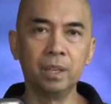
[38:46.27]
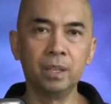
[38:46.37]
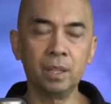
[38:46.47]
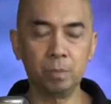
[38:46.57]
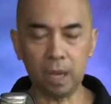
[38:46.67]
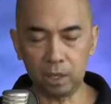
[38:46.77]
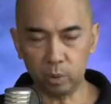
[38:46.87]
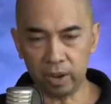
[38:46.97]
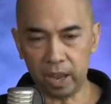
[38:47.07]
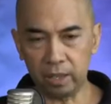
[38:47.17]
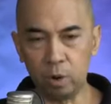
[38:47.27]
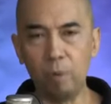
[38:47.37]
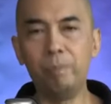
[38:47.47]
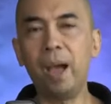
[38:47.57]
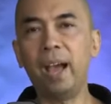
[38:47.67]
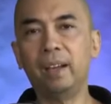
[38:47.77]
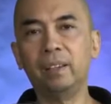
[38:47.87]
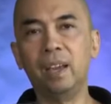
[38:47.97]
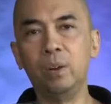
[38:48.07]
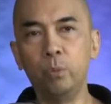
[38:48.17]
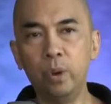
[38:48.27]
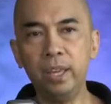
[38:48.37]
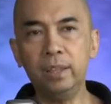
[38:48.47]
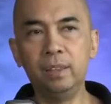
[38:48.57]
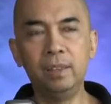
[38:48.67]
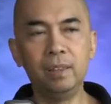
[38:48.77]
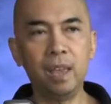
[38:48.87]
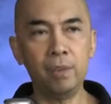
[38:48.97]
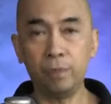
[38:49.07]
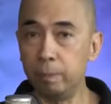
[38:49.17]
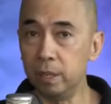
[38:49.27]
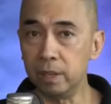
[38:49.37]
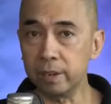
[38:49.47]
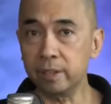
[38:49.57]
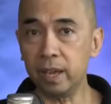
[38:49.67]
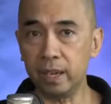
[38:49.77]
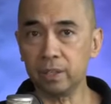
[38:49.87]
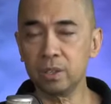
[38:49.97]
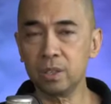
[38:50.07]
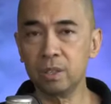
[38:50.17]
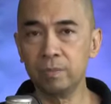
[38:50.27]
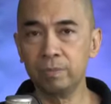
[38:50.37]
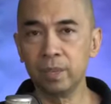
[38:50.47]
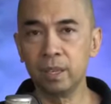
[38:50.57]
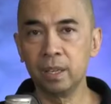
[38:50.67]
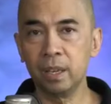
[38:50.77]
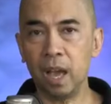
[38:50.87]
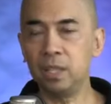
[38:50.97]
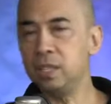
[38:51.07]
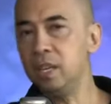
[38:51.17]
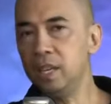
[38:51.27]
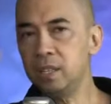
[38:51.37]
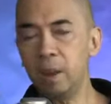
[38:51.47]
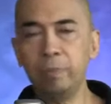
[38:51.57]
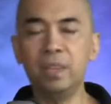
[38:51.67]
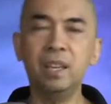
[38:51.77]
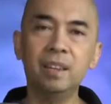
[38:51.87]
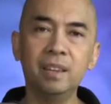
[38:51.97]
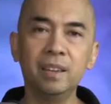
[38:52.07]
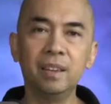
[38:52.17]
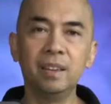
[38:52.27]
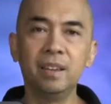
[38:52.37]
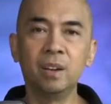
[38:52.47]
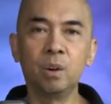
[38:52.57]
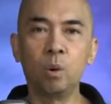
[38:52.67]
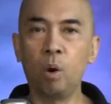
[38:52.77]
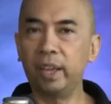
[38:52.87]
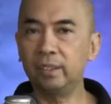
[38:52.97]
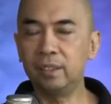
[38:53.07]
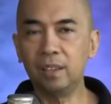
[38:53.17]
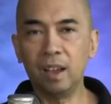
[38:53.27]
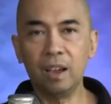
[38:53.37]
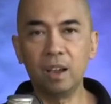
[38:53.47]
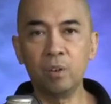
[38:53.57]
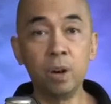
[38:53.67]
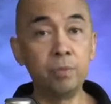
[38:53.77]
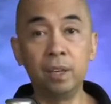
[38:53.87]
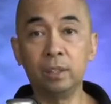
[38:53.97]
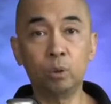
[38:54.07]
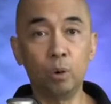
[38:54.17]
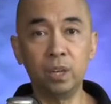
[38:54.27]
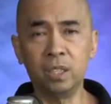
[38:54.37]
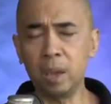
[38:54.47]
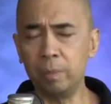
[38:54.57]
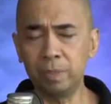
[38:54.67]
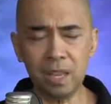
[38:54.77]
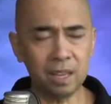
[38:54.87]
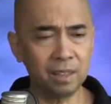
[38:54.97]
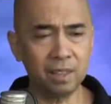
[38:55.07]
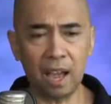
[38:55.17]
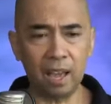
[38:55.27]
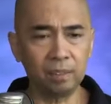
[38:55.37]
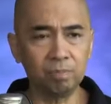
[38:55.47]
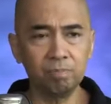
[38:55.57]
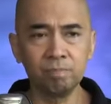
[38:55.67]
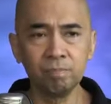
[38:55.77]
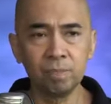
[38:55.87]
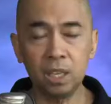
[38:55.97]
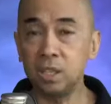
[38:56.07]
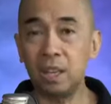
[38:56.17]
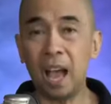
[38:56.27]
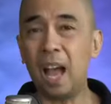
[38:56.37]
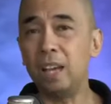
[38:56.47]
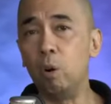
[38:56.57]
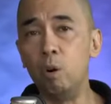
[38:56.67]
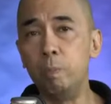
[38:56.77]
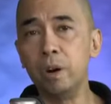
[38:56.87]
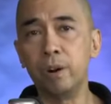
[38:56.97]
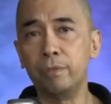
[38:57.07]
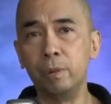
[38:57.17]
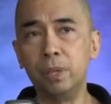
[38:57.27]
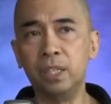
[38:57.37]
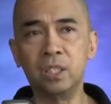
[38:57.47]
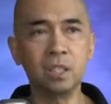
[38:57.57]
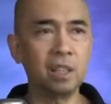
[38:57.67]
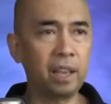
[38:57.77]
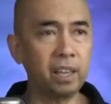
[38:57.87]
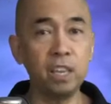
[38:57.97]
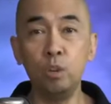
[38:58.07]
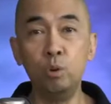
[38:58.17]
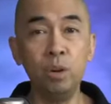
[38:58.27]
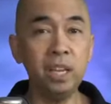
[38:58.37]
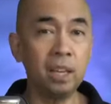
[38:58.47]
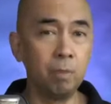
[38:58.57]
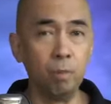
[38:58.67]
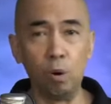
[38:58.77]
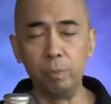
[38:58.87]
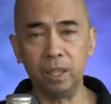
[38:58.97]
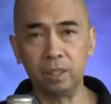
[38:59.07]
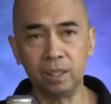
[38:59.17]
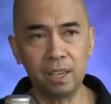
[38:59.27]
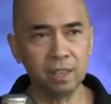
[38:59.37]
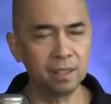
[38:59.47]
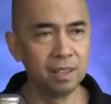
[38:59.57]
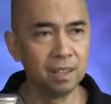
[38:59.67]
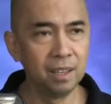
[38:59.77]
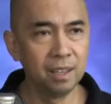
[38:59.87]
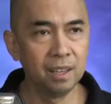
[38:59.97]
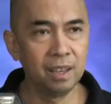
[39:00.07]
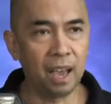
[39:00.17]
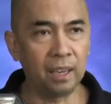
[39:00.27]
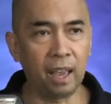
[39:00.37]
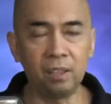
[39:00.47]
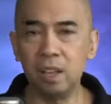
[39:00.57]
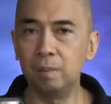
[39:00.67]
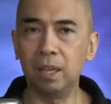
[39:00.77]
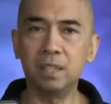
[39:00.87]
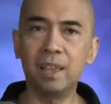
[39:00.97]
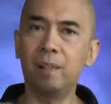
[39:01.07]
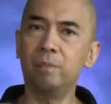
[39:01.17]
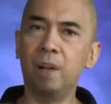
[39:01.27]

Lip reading: sometimes when I go back and read a familiar text, I see something quite revelatory, something that is an eye-opener for me. It's just like a eureka moment, and I tell myself,